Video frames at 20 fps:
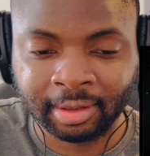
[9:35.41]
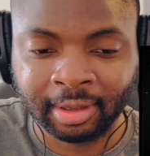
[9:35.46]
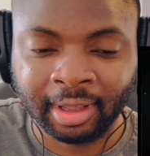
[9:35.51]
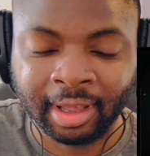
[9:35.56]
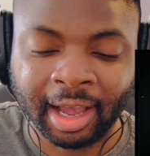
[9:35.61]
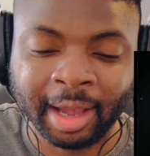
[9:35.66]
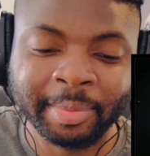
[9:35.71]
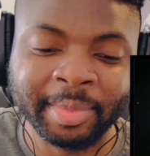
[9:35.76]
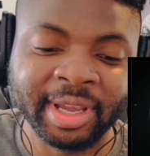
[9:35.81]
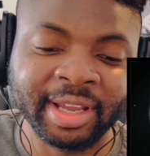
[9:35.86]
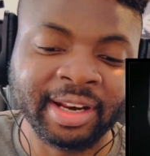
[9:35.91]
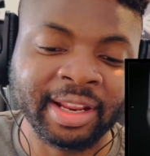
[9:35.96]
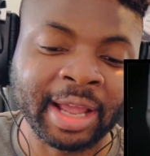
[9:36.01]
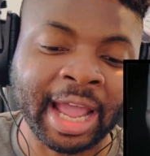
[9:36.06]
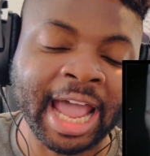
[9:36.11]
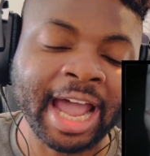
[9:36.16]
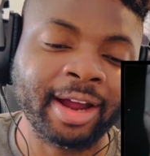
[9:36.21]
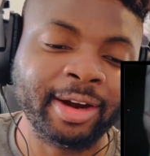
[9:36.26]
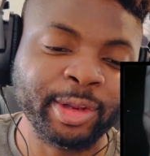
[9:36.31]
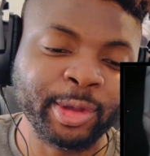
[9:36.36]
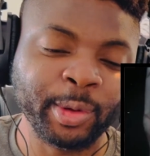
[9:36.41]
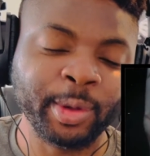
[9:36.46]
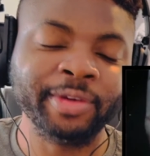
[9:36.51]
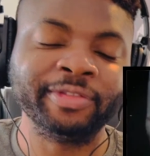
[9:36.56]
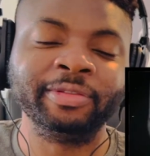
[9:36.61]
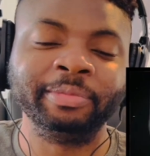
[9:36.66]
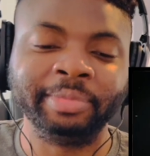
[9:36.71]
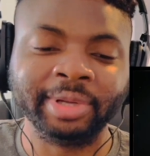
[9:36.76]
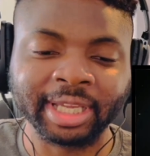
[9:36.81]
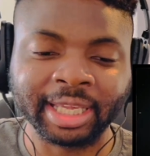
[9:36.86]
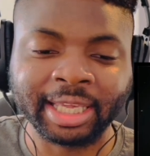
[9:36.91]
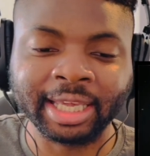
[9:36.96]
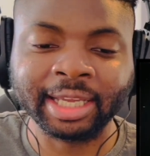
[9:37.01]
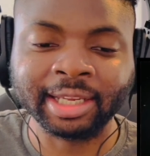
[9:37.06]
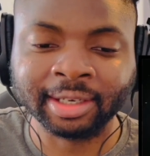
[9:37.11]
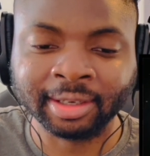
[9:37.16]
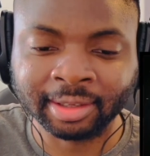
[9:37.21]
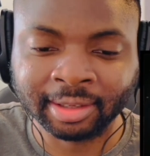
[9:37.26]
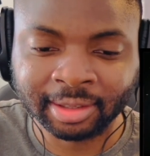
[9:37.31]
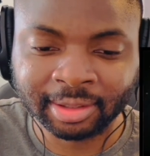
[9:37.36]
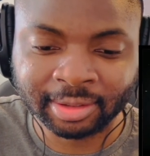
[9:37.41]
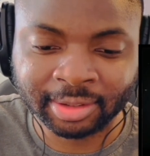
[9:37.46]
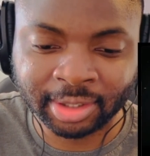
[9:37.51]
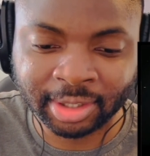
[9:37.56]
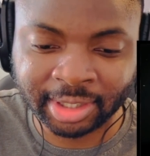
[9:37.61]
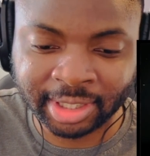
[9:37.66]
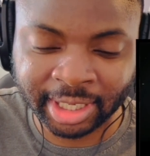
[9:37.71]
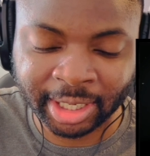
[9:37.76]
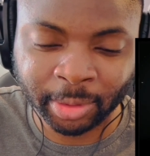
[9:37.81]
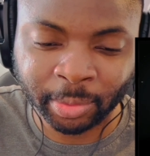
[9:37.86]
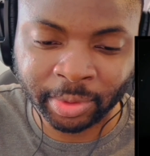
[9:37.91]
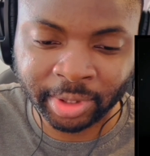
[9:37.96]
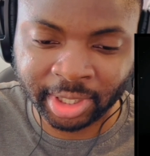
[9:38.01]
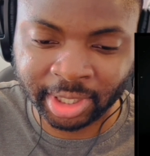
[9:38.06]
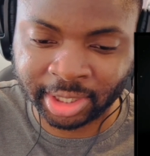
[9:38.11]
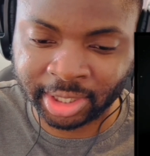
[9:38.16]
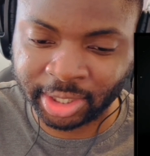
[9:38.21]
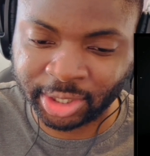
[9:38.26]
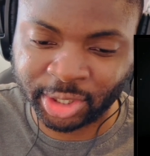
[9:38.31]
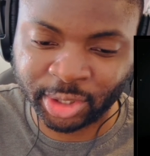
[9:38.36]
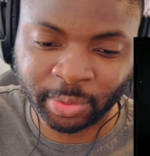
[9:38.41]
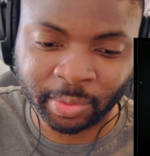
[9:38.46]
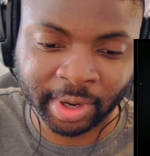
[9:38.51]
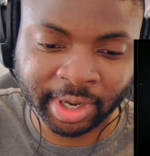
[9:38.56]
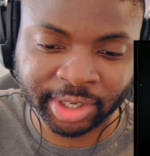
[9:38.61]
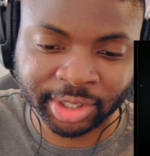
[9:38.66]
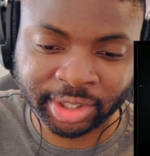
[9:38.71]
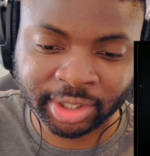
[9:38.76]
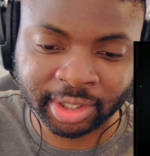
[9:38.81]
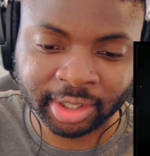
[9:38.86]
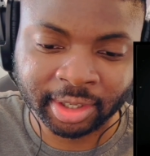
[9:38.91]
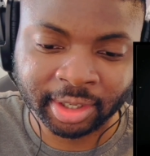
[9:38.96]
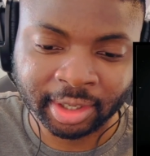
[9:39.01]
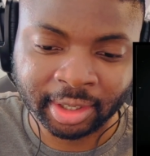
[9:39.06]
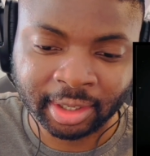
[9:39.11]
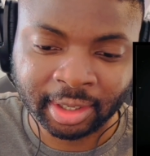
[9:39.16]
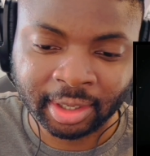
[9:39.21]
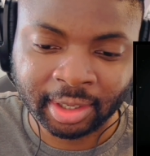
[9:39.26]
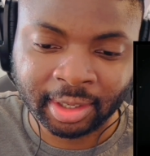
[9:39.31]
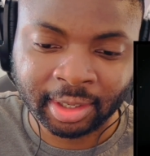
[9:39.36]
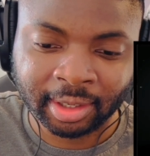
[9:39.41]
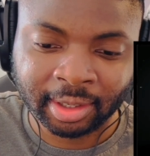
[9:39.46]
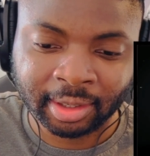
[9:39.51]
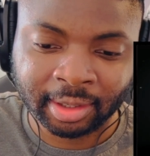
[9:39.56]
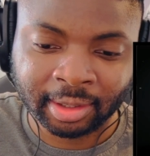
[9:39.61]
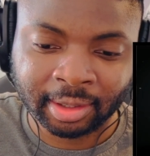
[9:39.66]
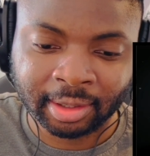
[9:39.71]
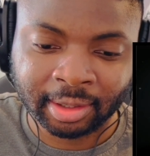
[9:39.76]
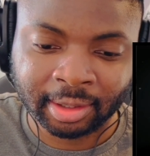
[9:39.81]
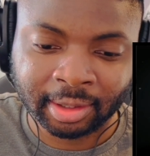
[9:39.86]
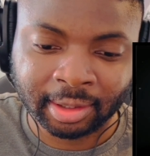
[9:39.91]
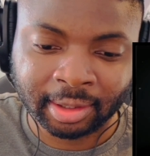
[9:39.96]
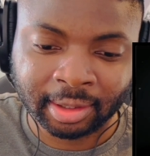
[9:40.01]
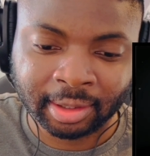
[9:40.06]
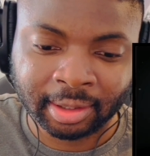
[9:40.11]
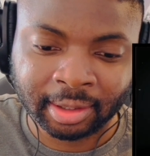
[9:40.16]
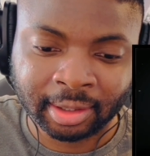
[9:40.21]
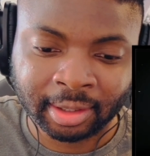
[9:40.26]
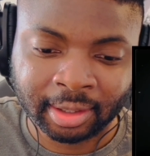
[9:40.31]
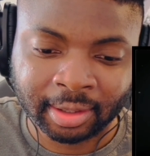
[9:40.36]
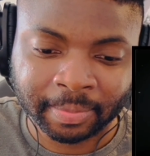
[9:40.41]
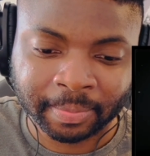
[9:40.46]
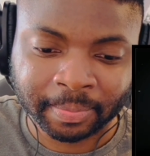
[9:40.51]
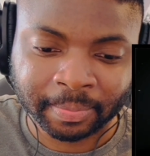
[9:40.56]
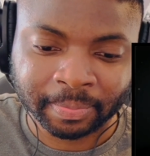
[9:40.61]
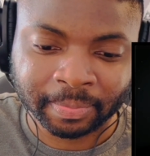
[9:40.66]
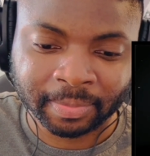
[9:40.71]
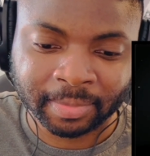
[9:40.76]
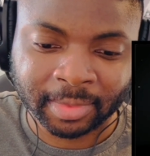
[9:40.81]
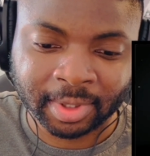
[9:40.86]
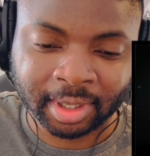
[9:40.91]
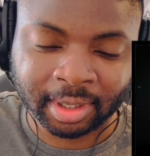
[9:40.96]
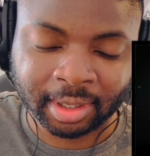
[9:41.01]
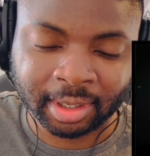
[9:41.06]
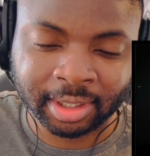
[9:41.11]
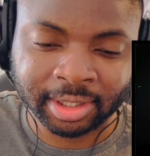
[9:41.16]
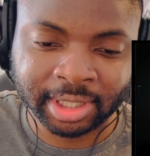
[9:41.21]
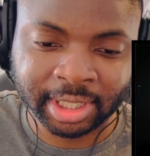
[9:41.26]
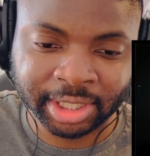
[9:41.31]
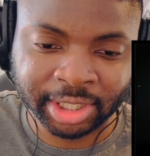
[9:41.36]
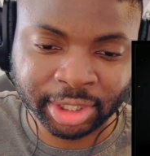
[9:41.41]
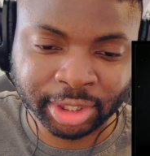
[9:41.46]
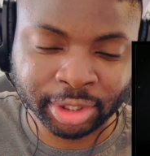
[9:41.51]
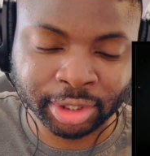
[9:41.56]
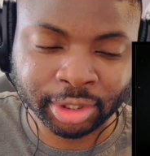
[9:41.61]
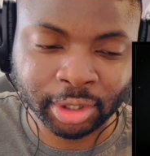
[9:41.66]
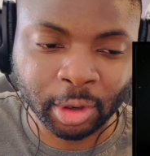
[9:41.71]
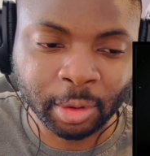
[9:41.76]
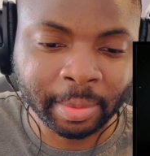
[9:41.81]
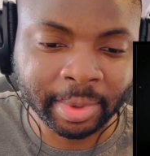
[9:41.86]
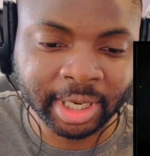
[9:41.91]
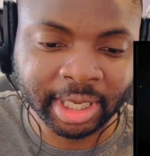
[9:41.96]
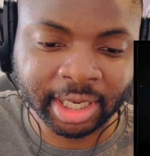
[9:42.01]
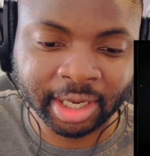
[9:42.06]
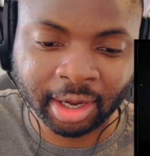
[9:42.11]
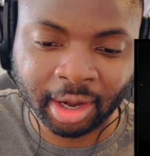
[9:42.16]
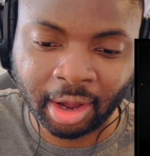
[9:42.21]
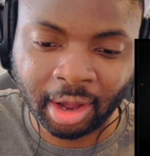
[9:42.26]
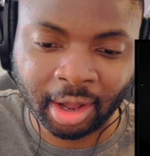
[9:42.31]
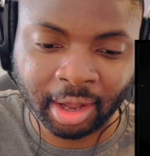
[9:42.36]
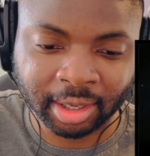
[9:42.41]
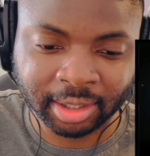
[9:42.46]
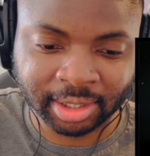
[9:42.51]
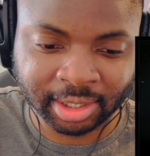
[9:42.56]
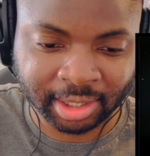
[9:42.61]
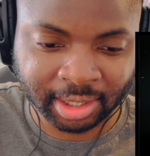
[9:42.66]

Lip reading: I mean, how do you even begin to deal with this situation? Because there's just so many cars.